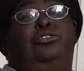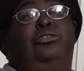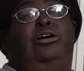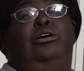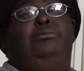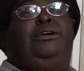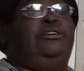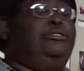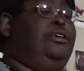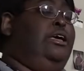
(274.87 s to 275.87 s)
long
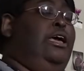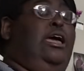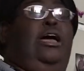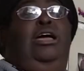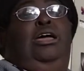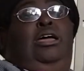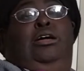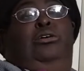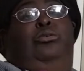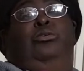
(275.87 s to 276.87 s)
because
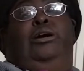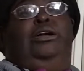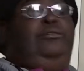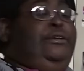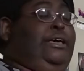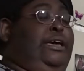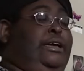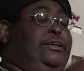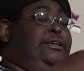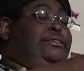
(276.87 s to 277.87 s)
whatever the heck
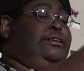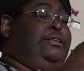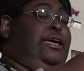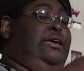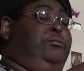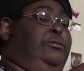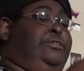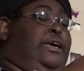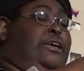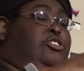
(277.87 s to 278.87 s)
is the name of
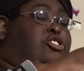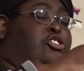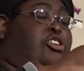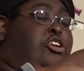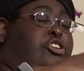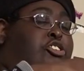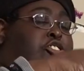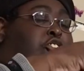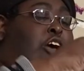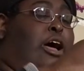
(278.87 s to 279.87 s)
that sh
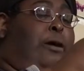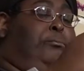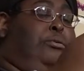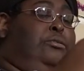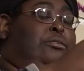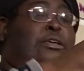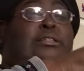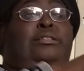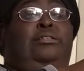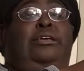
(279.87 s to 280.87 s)
shop that,
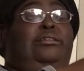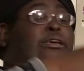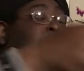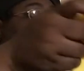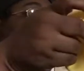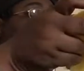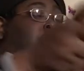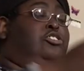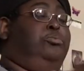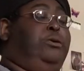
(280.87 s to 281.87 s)
that they, they
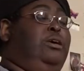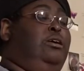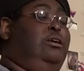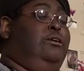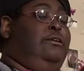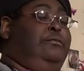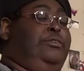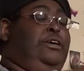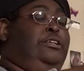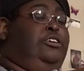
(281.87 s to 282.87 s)
shipping
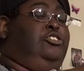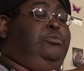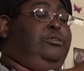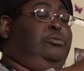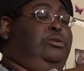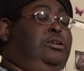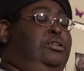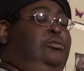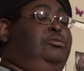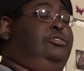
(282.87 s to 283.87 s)
thing they shipped it with.
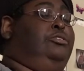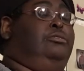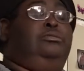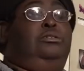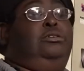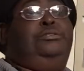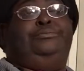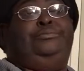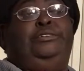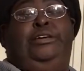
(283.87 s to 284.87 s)
It was,
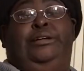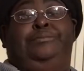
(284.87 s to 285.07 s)
yeah.